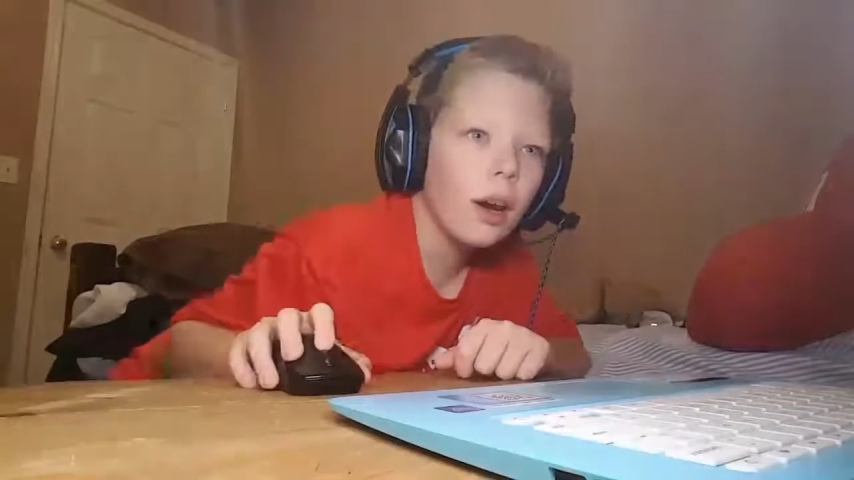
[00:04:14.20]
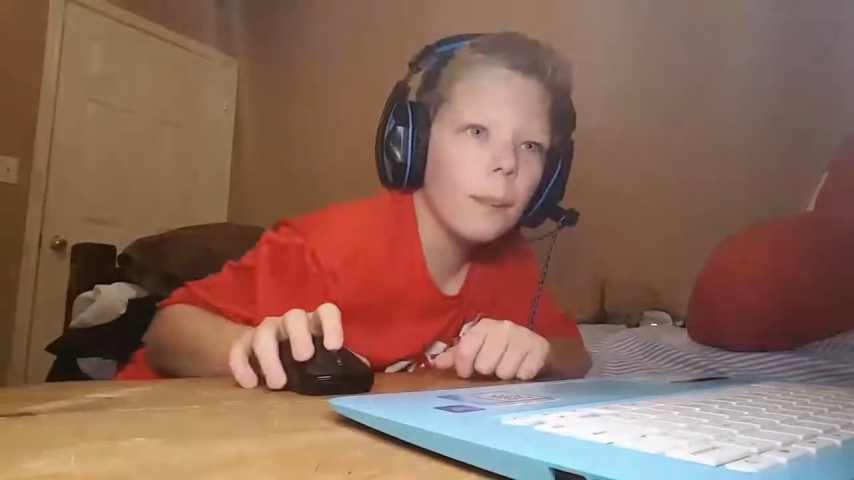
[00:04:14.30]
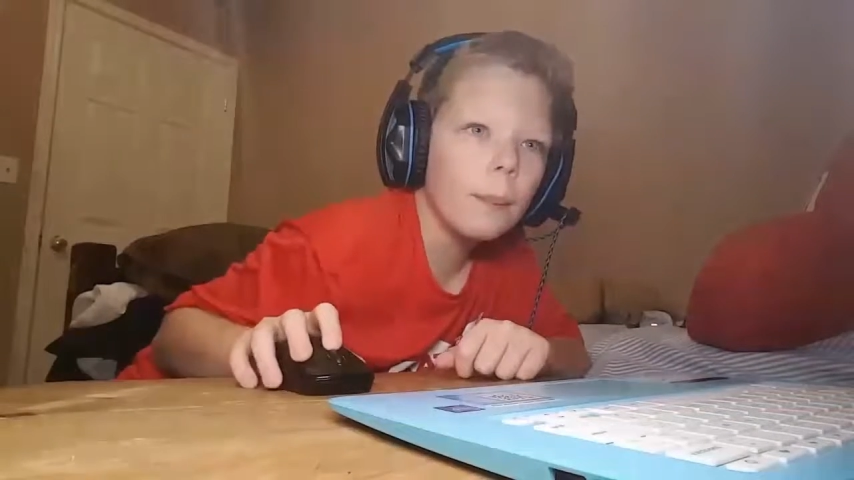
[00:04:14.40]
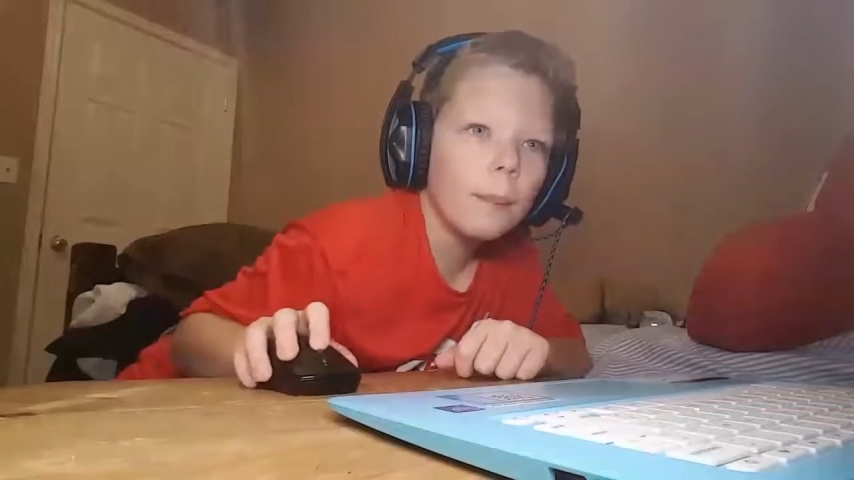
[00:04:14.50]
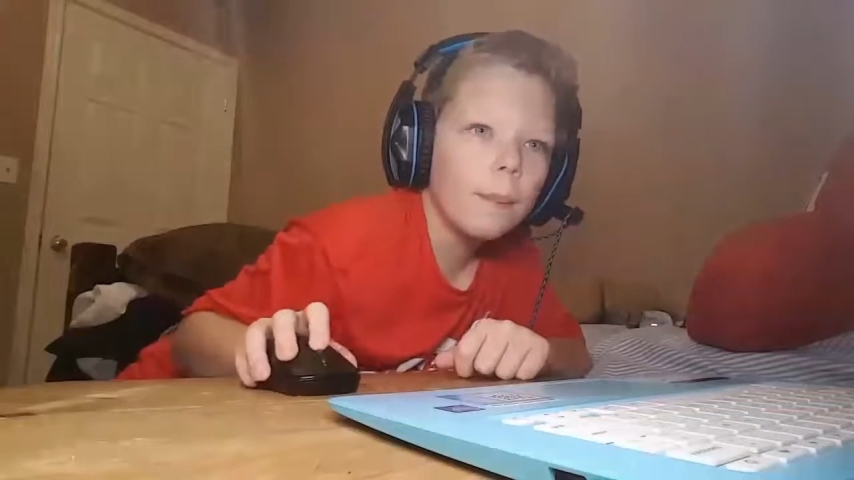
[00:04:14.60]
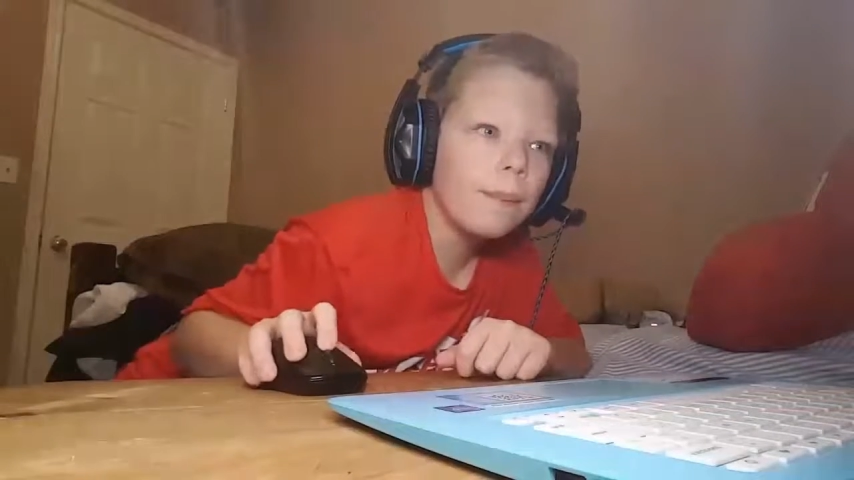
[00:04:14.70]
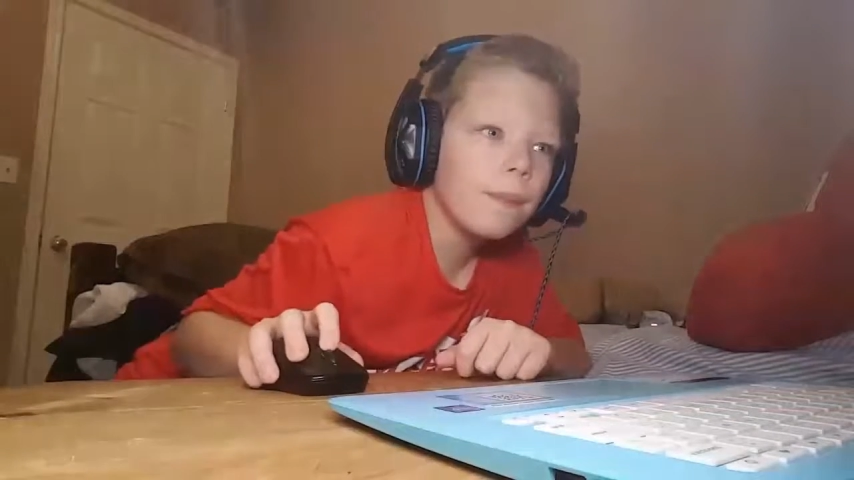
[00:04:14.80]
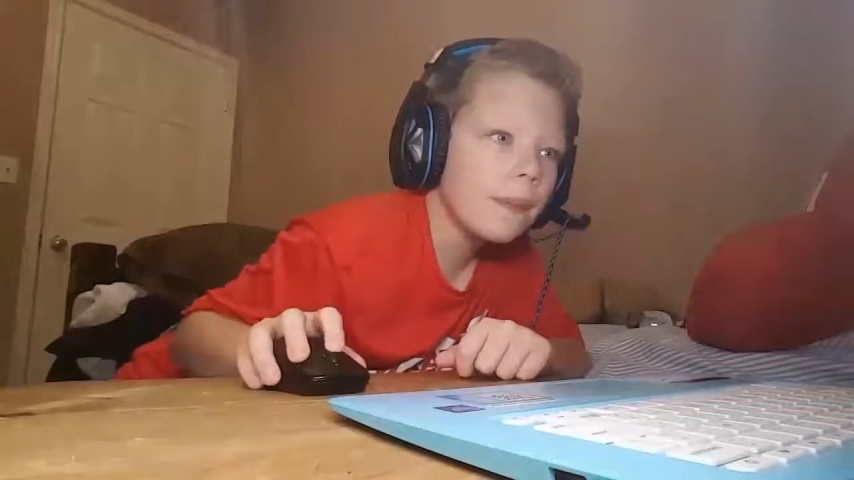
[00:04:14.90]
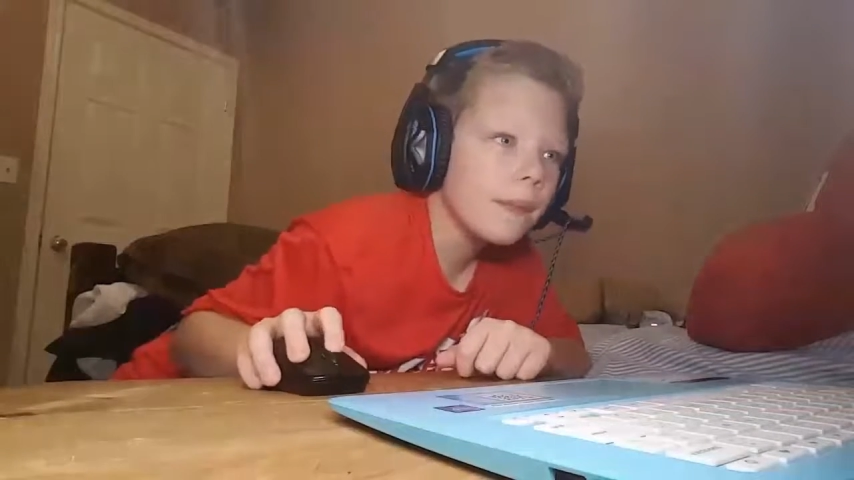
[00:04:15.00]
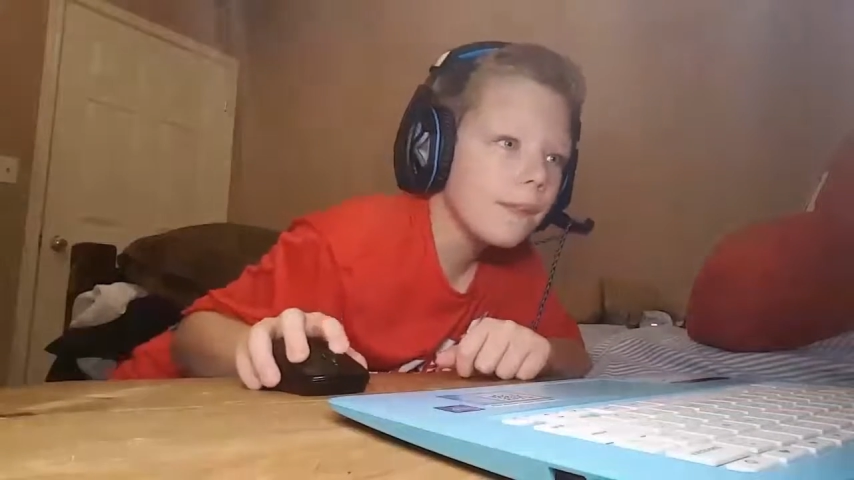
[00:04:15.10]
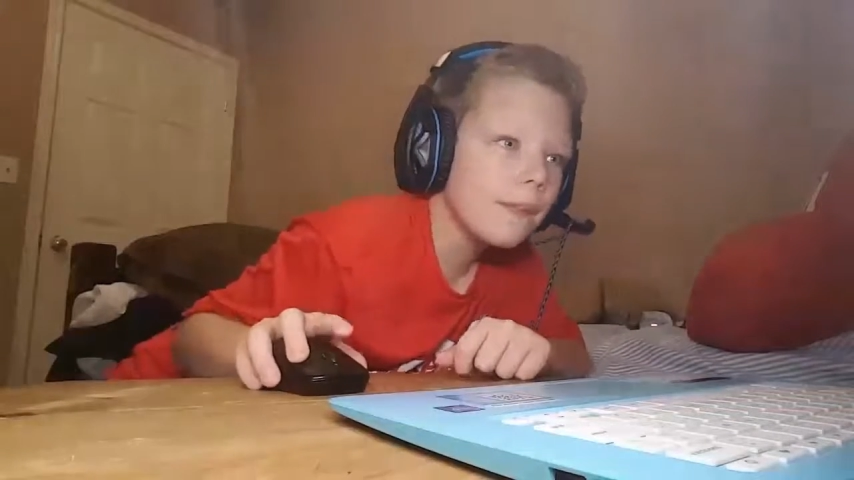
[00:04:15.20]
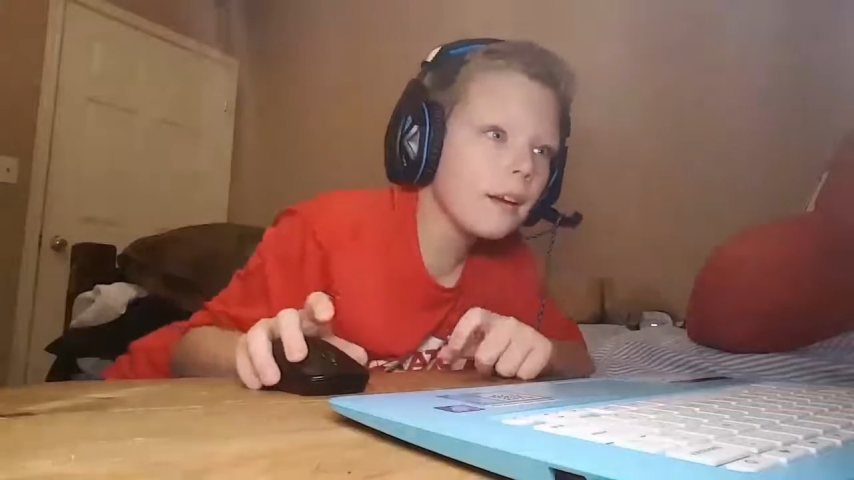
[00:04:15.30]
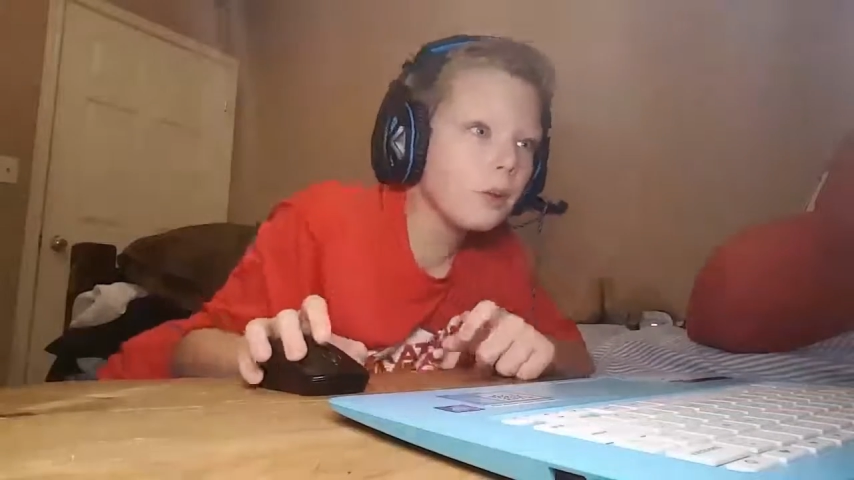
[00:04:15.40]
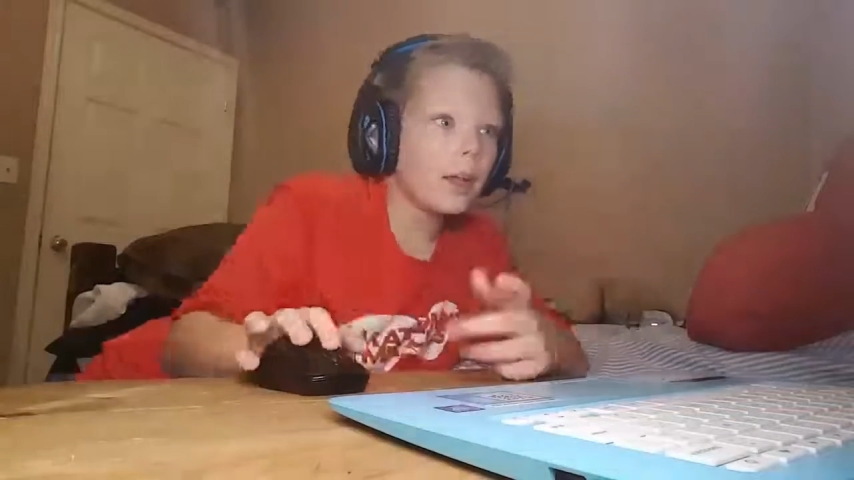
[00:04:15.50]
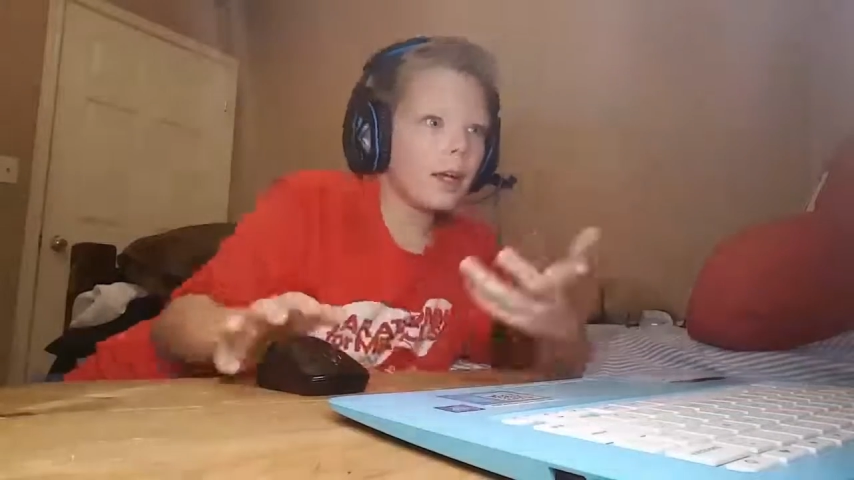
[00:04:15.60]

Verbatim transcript: Okay. So,